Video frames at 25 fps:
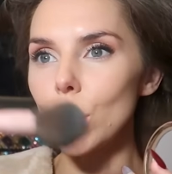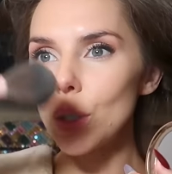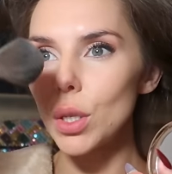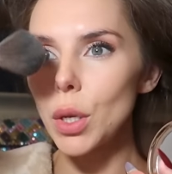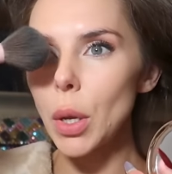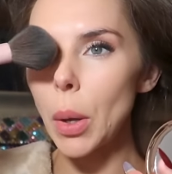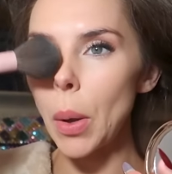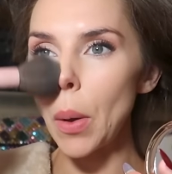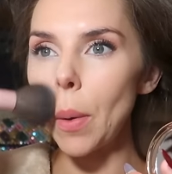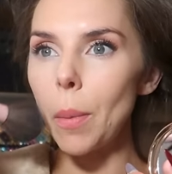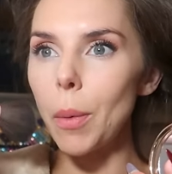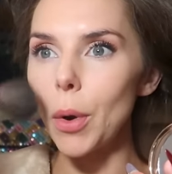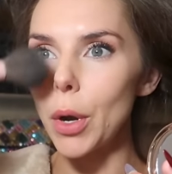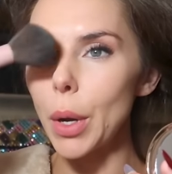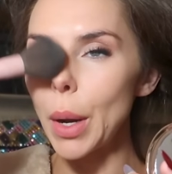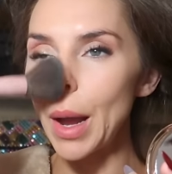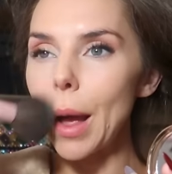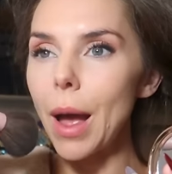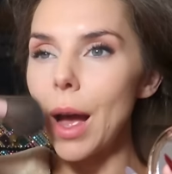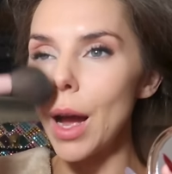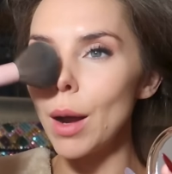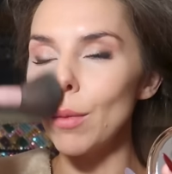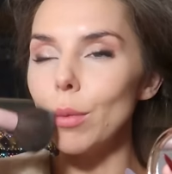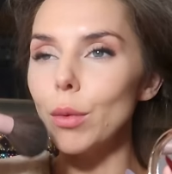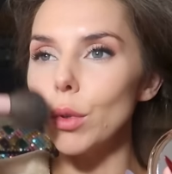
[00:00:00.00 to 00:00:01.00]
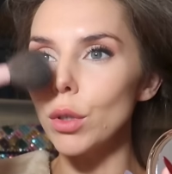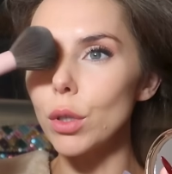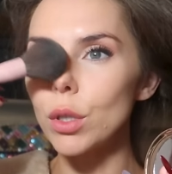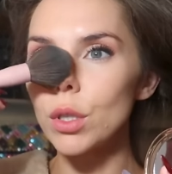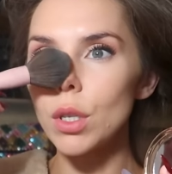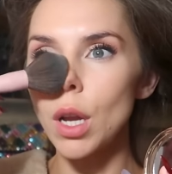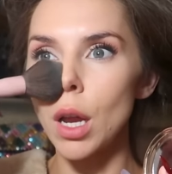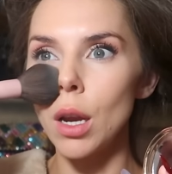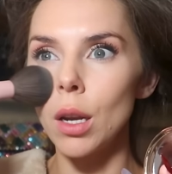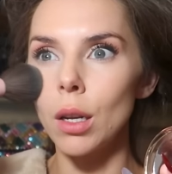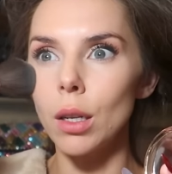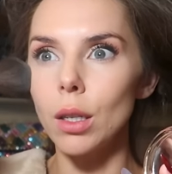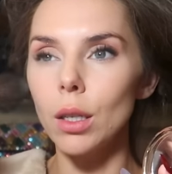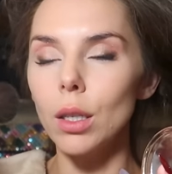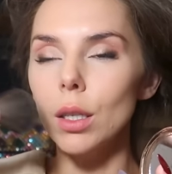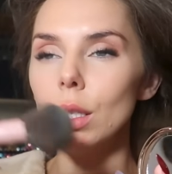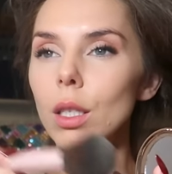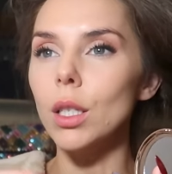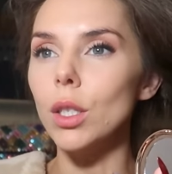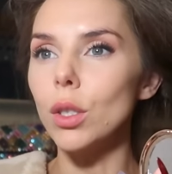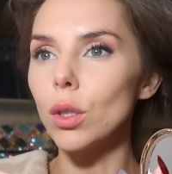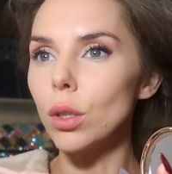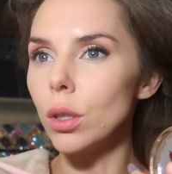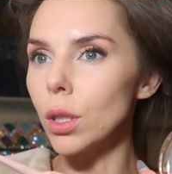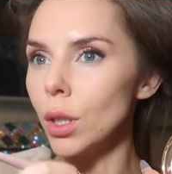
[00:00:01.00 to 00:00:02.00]
Tilbury Airbrush and it
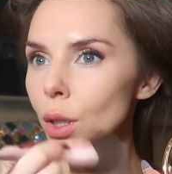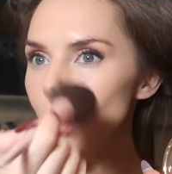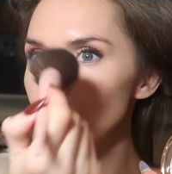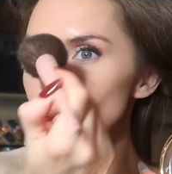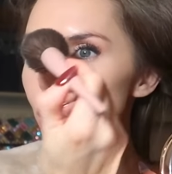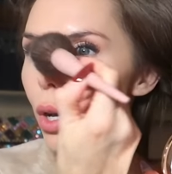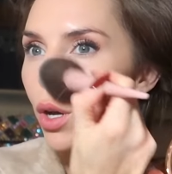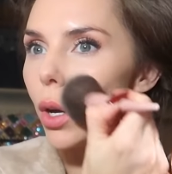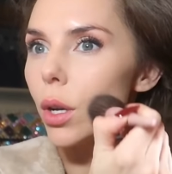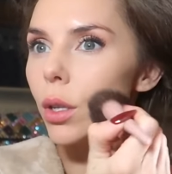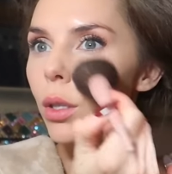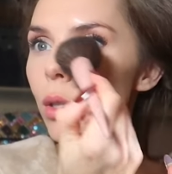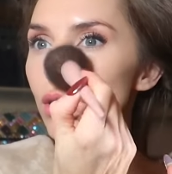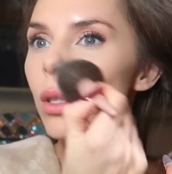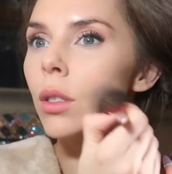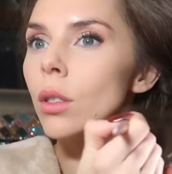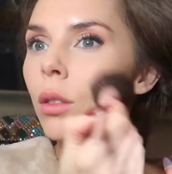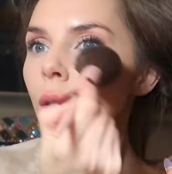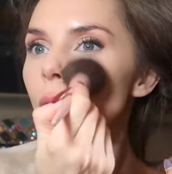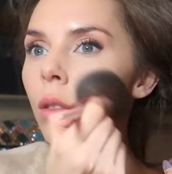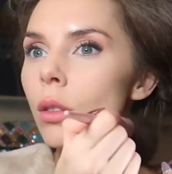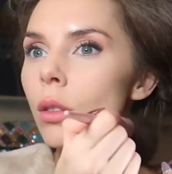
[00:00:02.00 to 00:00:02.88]
literally does